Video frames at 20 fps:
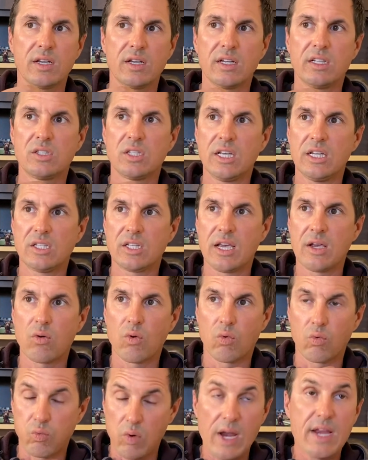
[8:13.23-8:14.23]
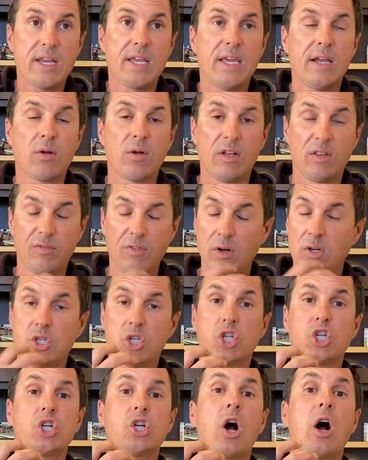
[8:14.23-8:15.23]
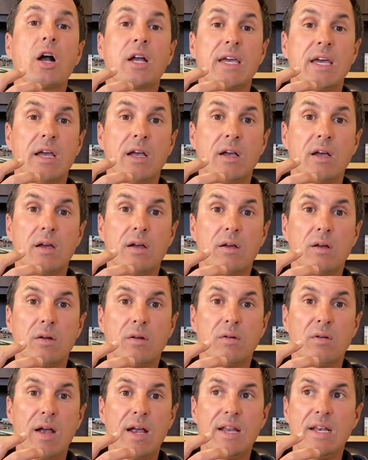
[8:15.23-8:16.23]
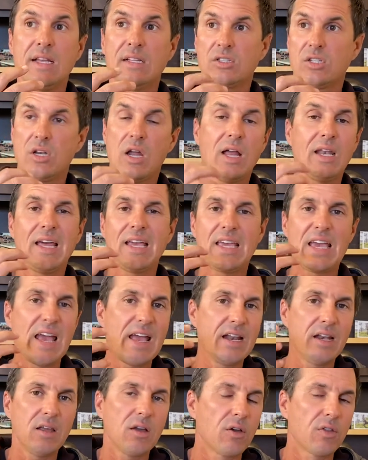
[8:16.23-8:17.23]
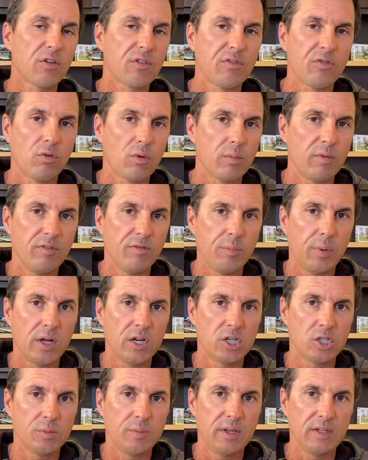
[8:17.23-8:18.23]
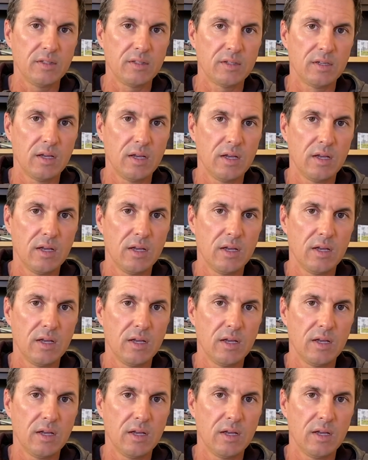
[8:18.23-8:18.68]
It's like right here. It's very shocking, right? It's not like any other form of punishment.